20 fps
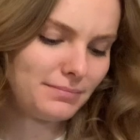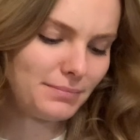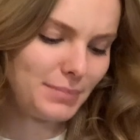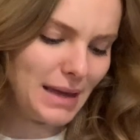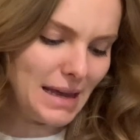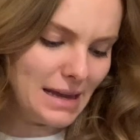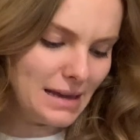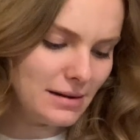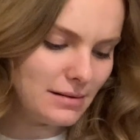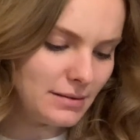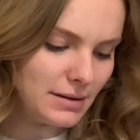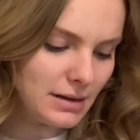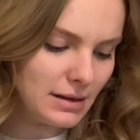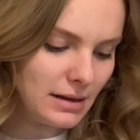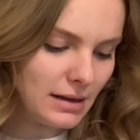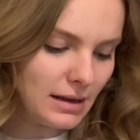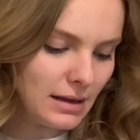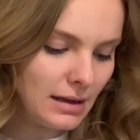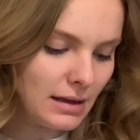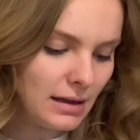pin
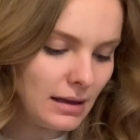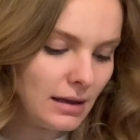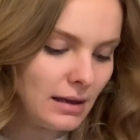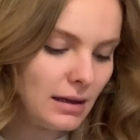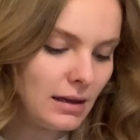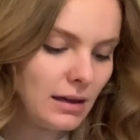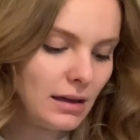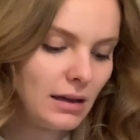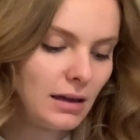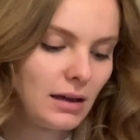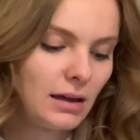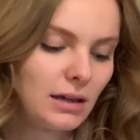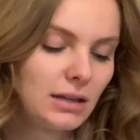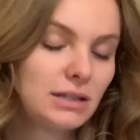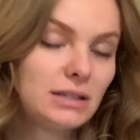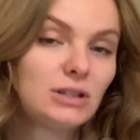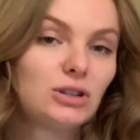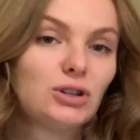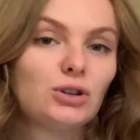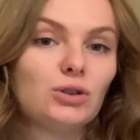
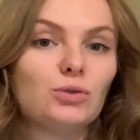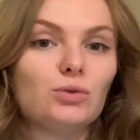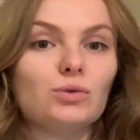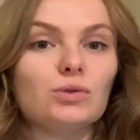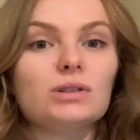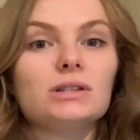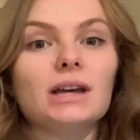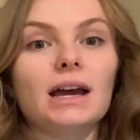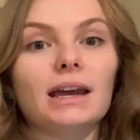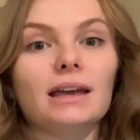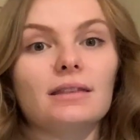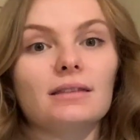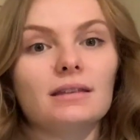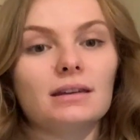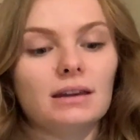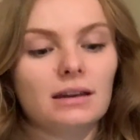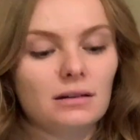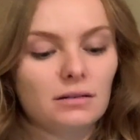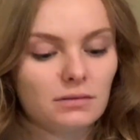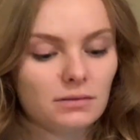to tighten the
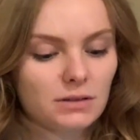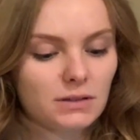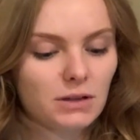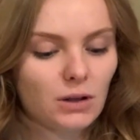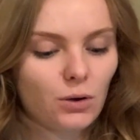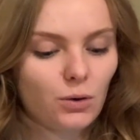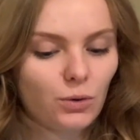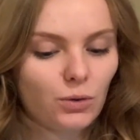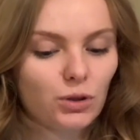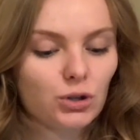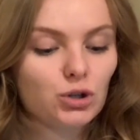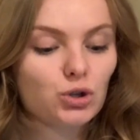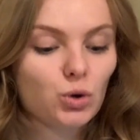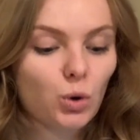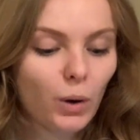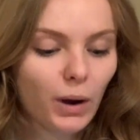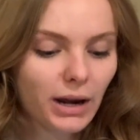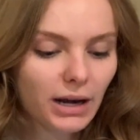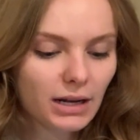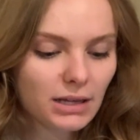needle. So the
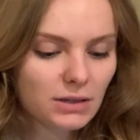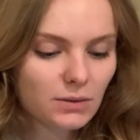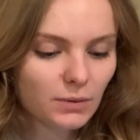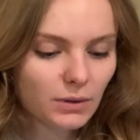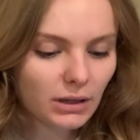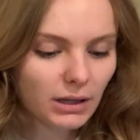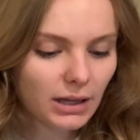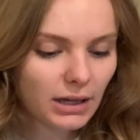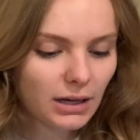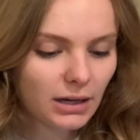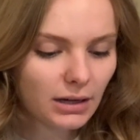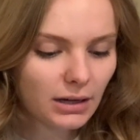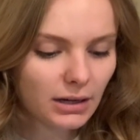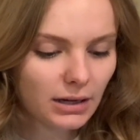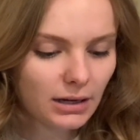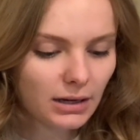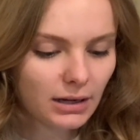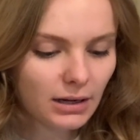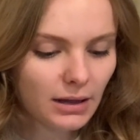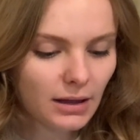join is really
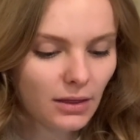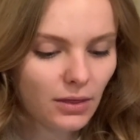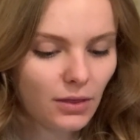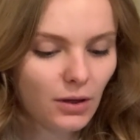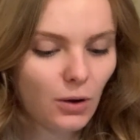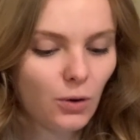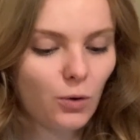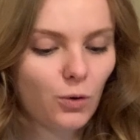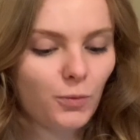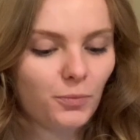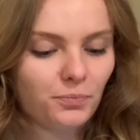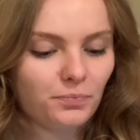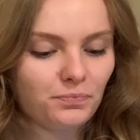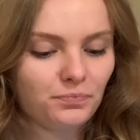good, though.